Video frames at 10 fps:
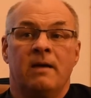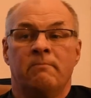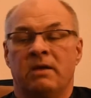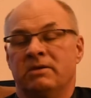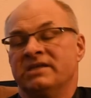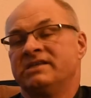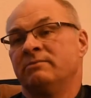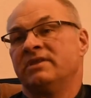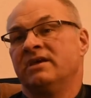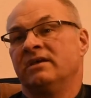Maybe it's
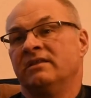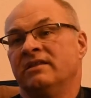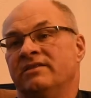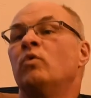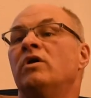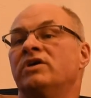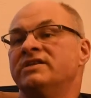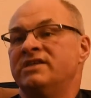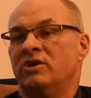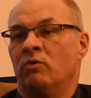something that will
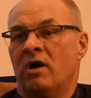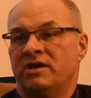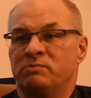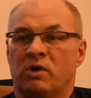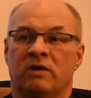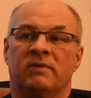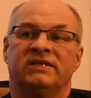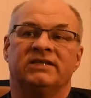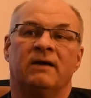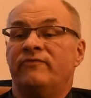continue on as part of my
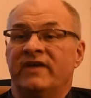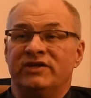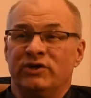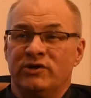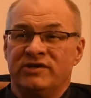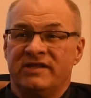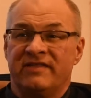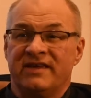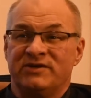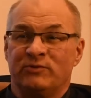job. New features
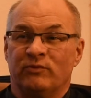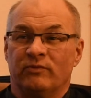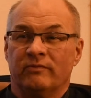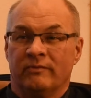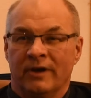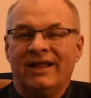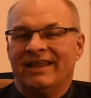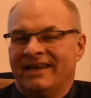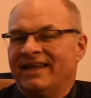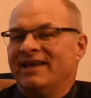that this really